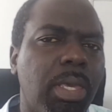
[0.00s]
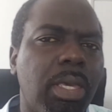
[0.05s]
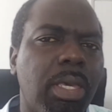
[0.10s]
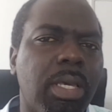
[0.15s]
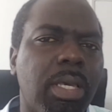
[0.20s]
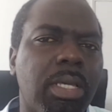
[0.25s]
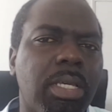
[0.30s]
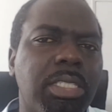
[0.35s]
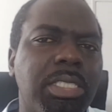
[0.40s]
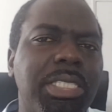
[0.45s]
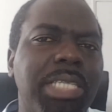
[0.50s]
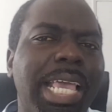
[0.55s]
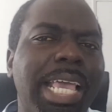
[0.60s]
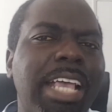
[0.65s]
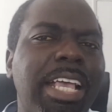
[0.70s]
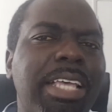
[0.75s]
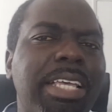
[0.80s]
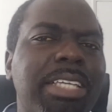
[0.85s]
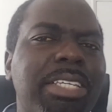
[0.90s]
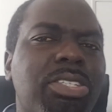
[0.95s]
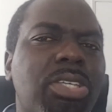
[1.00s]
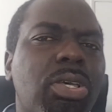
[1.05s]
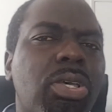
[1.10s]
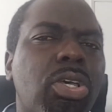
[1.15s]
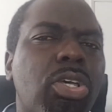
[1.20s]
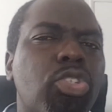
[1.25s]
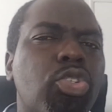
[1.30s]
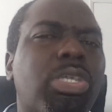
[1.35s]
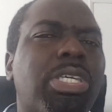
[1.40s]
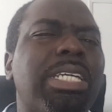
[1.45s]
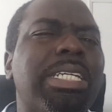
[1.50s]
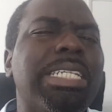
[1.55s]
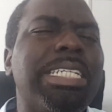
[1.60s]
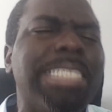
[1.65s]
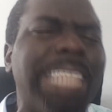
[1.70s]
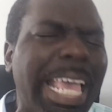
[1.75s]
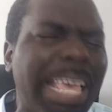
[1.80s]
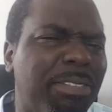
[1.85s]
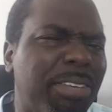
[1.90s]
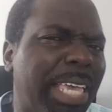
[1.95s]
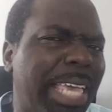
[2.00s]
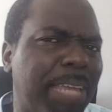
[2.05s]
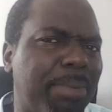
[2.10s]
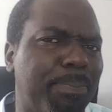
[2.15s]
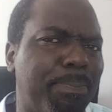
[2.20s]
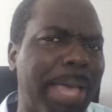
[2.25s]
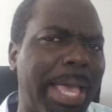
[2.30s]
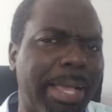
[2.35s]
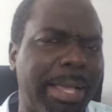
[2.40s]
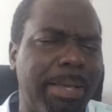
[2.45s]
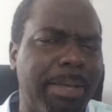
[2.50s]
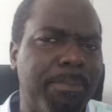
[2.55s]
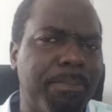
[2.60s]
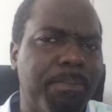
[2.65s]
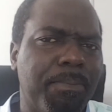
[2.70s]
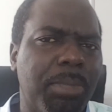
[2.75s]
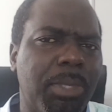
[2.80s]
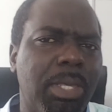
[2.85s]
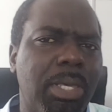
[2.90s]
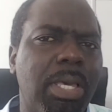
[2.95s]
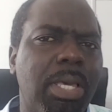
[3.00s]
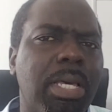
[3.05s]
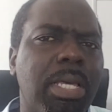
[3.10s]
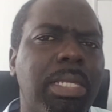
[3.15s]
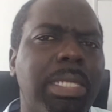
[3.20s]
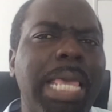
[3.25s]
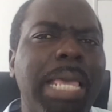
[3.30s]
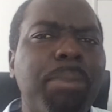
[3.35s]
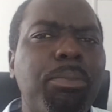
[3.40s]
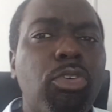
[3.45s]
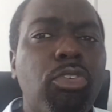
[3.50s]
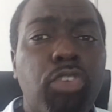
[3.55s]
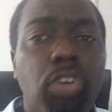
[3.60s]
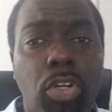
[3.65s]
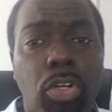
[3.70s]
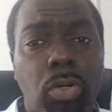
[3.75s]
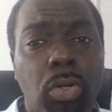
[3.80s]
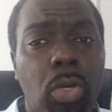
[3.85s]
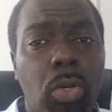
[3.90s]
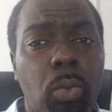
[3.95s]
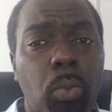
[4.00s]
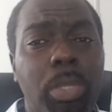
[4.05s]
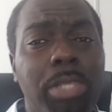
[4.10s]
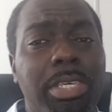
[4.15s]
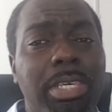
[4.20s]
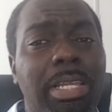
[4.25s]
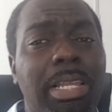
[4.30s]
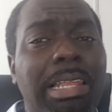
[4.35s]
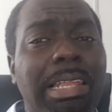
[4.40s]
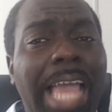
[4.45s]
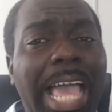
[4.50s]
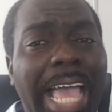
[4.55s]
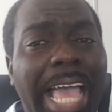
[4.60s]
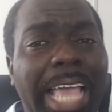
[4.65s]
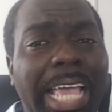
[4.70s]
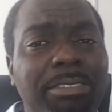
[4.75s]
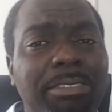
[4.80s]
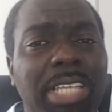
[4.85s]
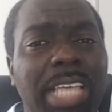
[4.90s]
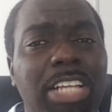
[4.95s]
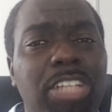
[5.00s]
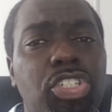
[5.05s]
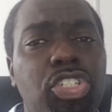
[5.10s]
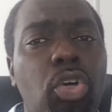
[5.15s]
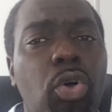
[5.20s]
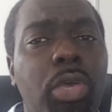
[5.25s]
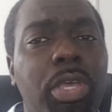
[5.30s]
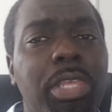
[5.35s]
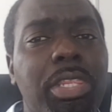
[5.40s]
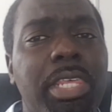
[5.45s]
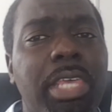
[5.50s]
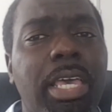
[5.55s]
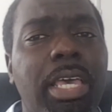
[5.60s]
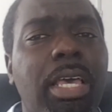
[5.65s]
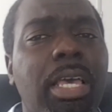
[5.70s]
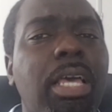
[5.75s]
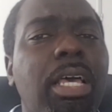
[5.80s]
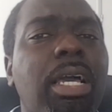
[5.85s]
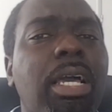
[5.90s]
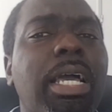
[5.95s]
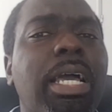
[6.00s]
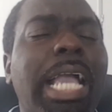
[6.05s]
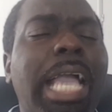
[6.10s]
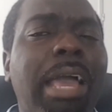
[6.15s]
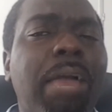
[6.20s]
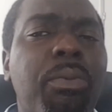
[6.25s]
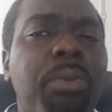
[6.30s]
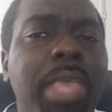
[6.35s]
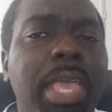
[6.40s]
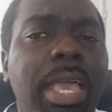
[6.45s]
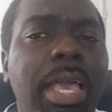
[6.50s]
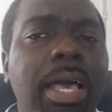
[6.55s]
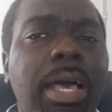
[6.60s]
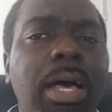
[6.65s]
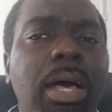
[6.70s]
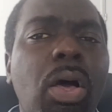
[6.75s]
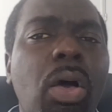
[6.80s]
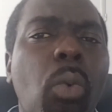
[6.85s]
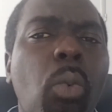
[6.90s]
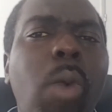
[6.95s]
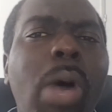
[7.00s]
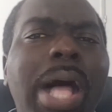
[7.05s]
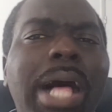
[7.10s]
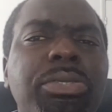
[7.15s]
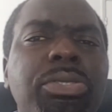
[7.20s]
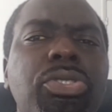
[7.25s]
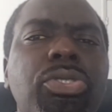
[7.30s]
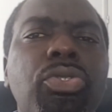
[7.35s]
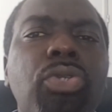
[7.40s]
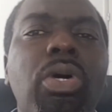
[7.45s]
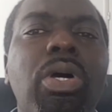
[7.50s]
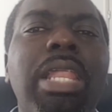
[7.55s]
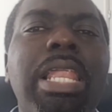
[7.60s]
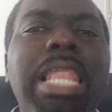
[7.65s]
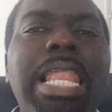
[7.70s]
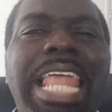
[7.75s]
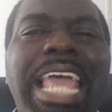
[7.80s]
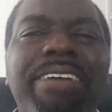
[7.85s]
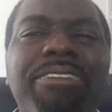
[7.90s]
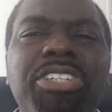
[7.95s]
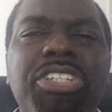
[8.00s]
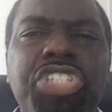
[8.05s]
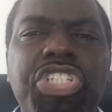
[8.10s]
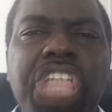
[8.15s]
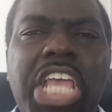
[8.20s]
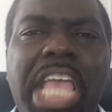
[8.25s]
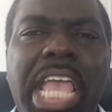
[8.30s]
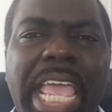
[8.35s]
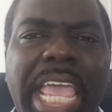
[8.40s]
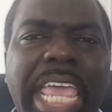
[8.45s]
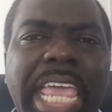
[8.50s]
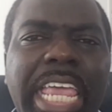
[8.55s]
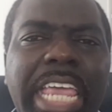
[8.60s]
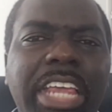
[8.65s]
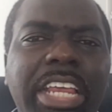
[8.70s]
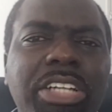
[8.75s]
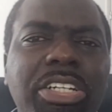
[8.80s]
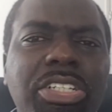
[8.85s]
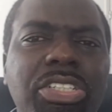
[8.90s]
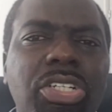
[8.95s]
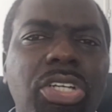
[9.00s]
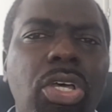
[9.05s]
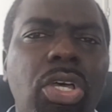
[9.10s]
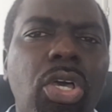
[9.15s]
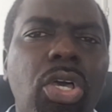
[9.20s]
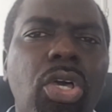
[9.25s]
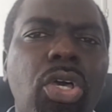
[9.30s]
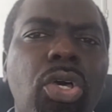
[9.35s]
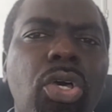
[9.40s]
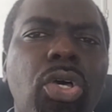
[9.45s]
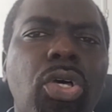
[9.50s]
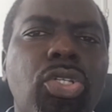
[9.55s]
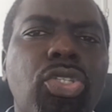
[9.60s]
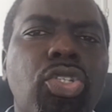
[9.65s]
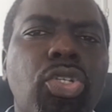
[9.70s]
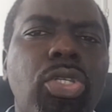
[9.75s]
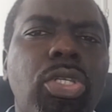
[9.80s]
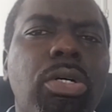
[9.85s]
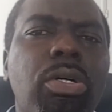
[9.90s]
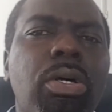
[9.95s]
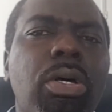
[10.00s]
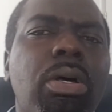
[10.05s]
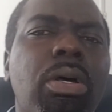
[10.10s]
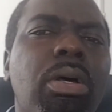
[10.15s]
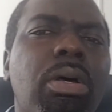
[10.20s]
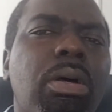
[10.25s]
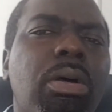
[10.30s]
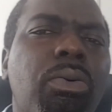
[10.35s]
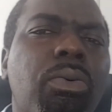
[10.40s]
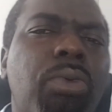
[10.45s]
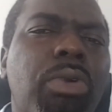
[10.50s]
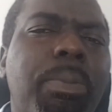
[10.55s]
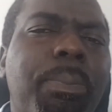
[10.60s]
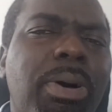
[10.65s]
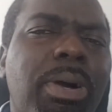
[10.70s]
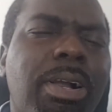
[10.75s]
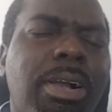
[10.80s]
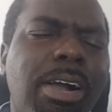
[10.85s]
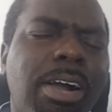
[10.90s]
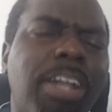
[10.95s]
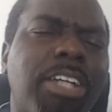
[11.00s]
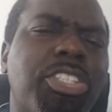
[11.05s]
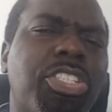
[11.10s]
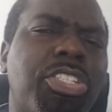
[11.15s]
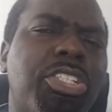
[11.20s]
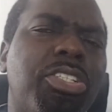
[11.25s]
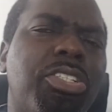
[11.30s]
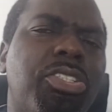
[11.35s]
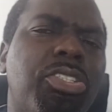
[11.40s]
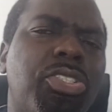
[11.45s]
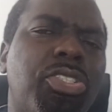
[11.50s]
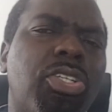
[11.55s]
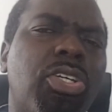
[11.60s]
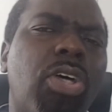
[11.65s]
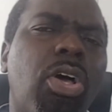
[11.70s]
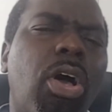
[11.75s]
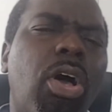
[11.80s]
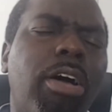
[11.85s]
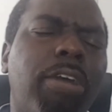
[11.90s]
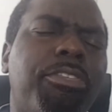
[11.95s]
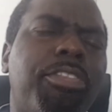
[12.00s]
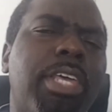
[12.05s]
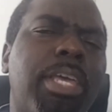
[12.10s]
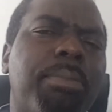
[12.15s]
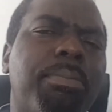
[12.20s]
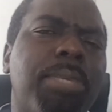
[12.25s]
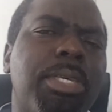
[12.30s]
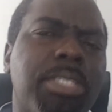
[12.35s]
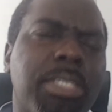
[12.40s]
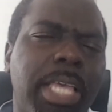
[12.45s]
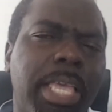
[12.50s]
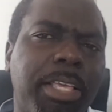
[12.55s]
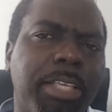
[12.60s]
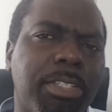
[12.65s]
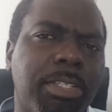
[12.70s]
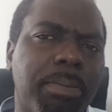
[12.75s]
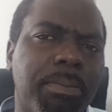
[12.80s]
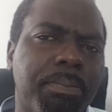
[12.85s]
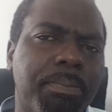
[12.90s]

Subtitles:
Years you can never get back. They move on with their lives, enjoying their career, whilst you are left chained to the repercussions of their mistakes.